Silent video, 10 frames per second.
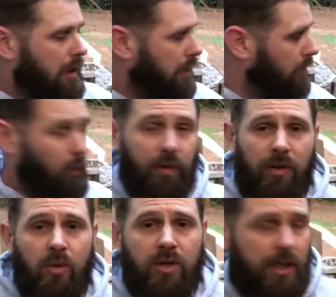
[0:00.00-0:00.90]
With
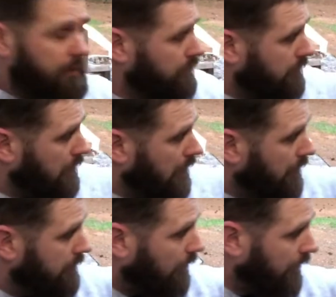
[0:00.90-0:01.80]
no chasers.
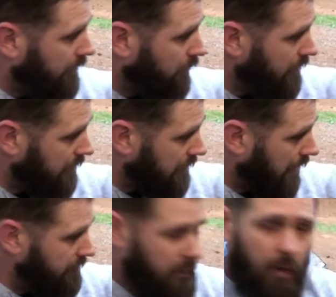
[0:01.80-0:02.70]
So here at the Whiskey
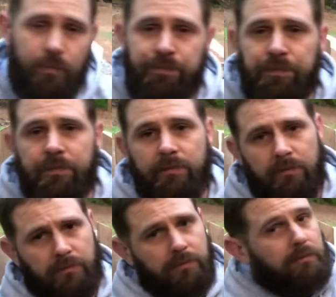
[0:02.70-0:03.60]
Times, though,
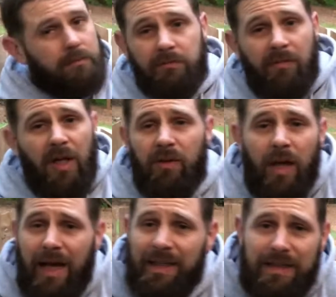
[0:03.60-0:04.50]

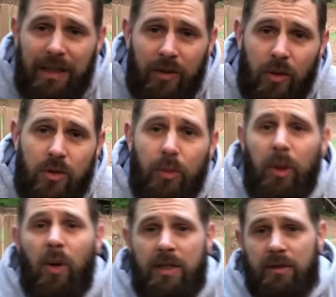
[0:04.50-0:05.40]
like I said, no stupid
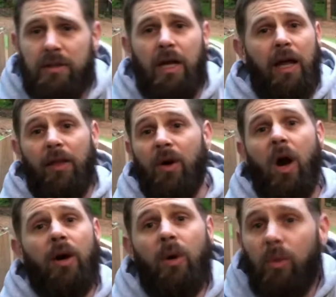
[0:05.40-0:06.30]
questions. There
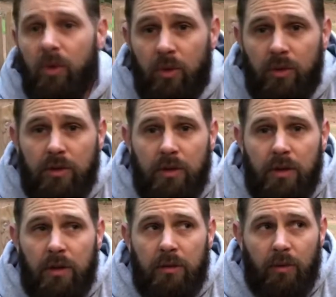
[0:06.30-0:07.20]
are no rules.
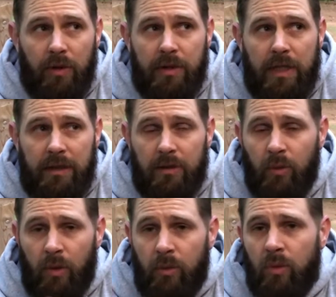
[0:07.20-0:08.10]
Well, there's actually
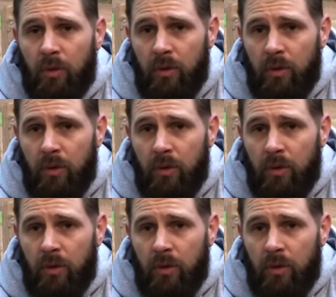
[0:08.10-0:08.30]
one rule.